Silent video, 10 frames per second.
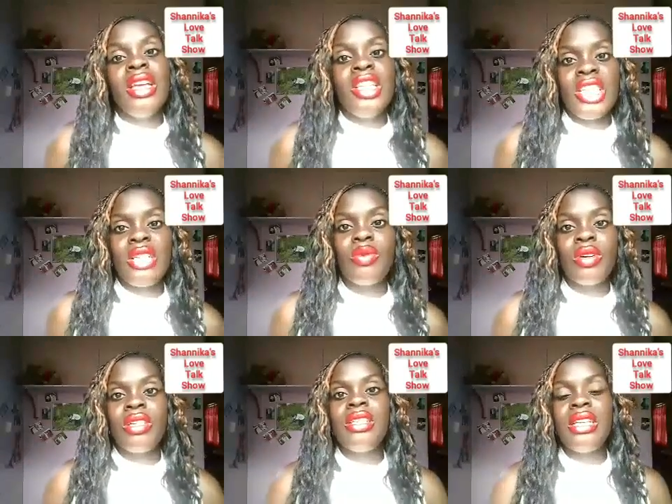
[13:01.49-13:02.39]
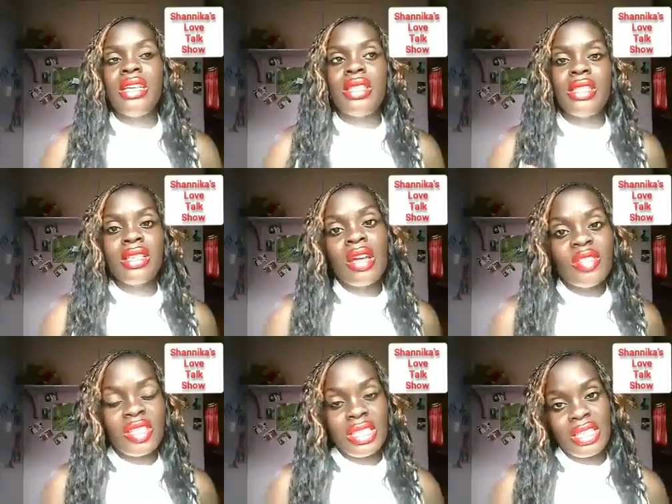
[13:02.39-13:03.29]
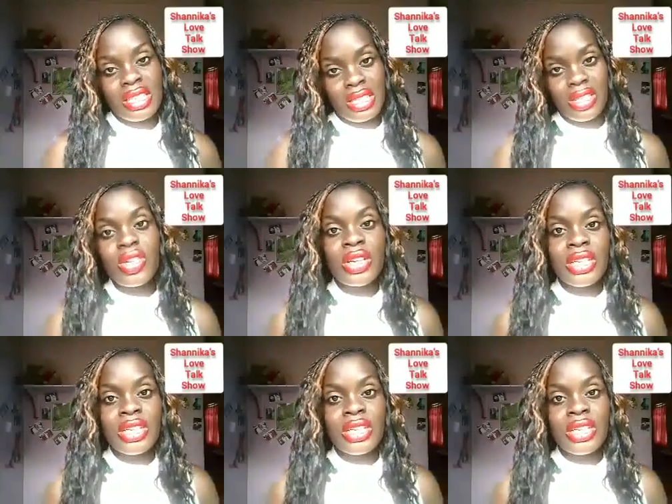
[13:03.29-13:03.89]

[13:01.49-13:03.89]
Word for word: she would take this conversation and turn